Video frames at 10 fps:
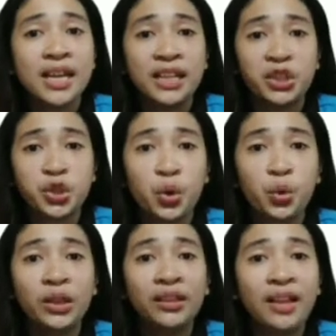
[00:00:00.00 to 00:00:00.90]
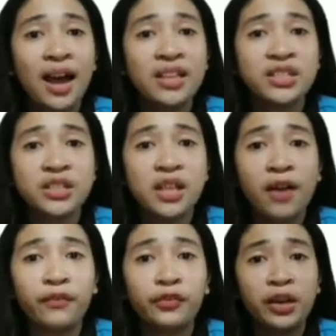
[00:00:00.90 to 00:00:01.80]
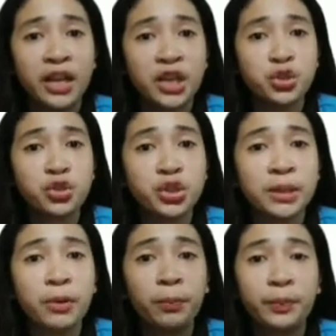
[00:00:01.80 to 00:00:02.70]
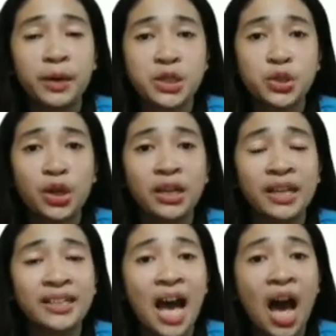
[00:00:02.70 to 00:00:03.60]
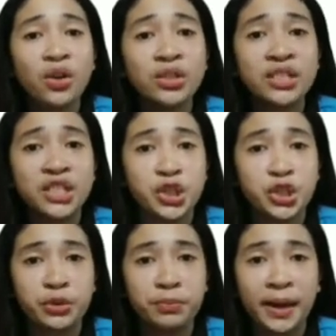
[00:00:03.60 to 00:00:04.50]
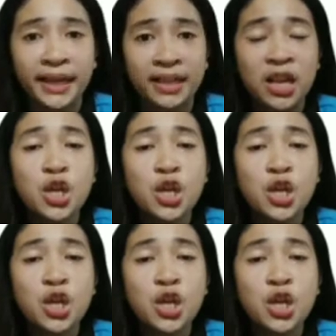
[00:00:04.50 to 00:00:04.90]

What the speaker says: It shows the line staff relationship of personnel and how decision made.